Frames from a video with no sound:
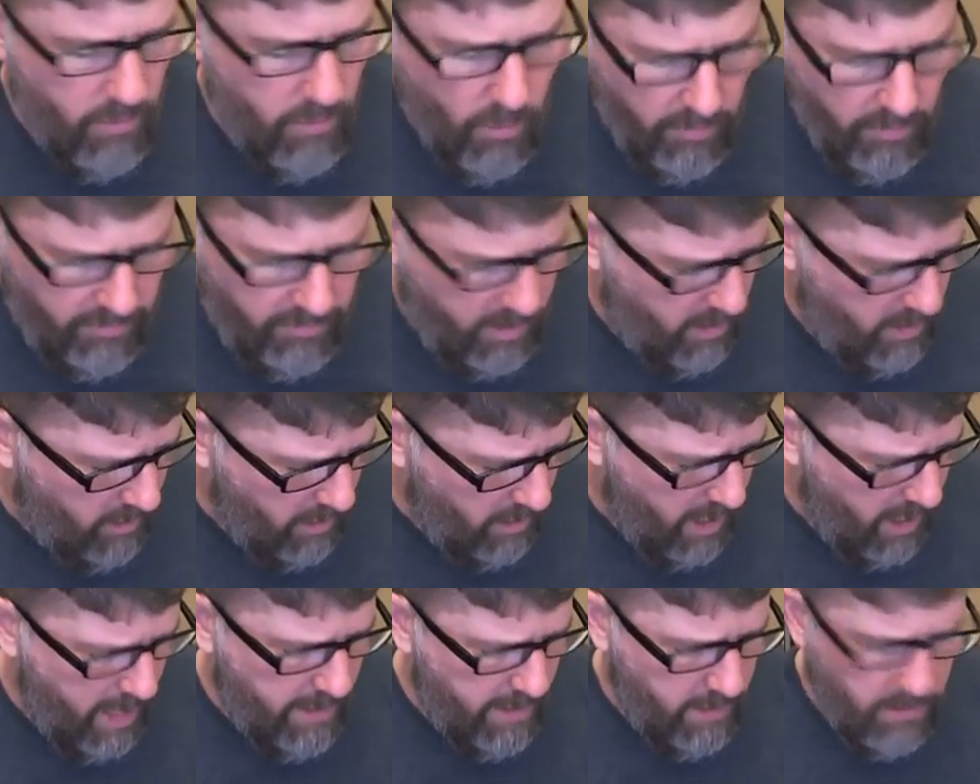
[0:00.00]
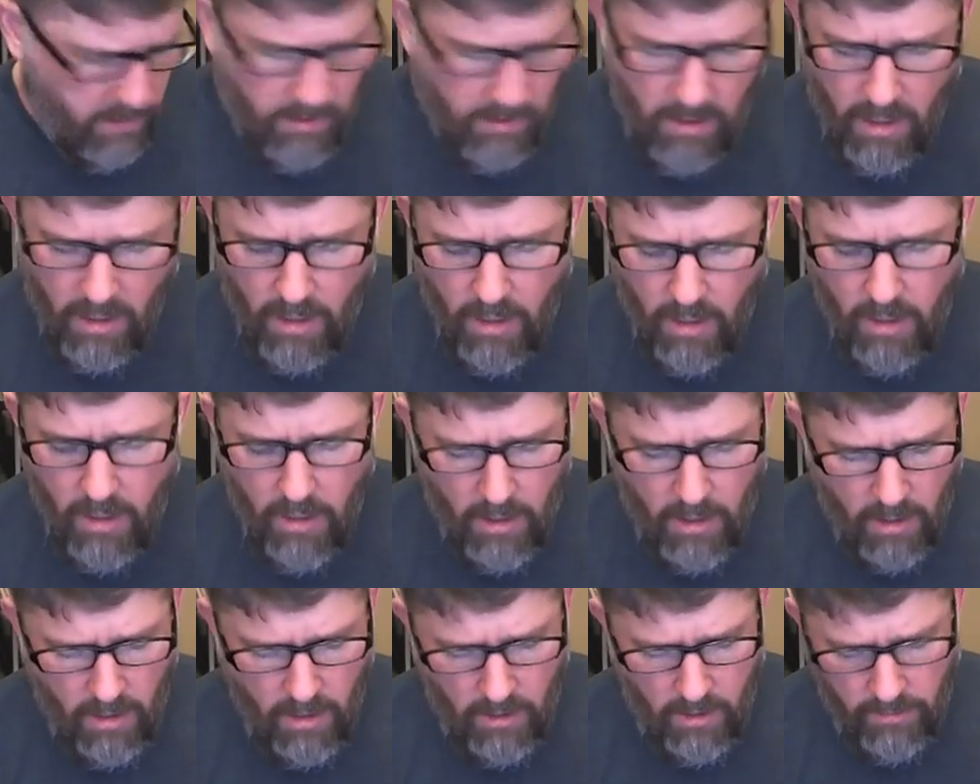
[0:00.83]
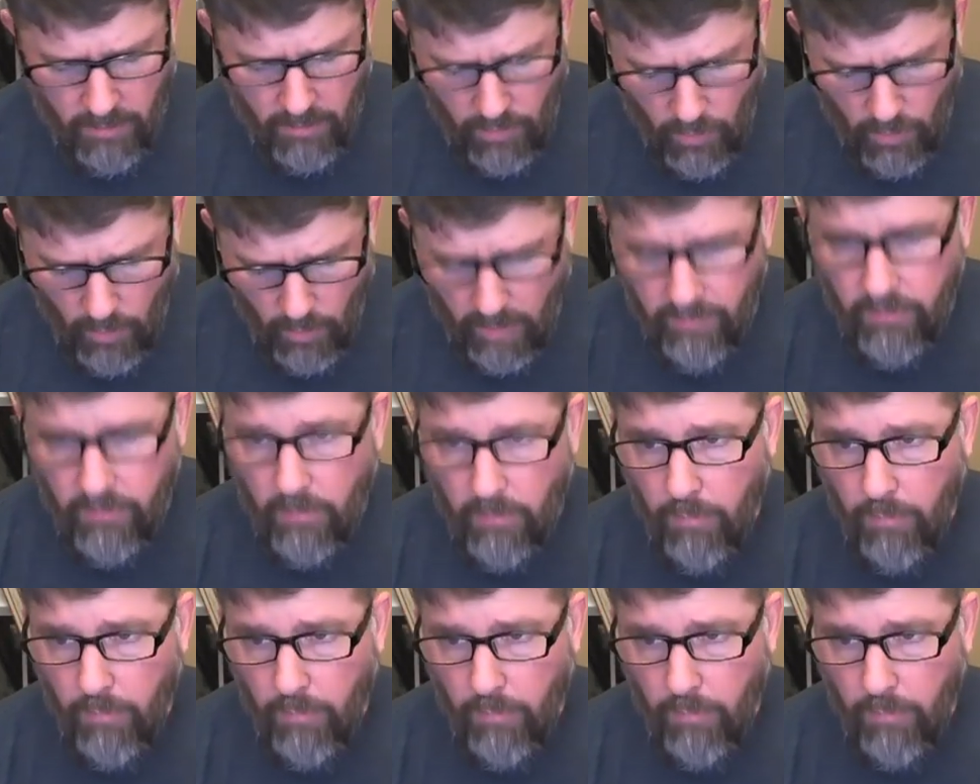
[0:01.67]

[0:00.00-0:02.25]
North Carolina. The U.S.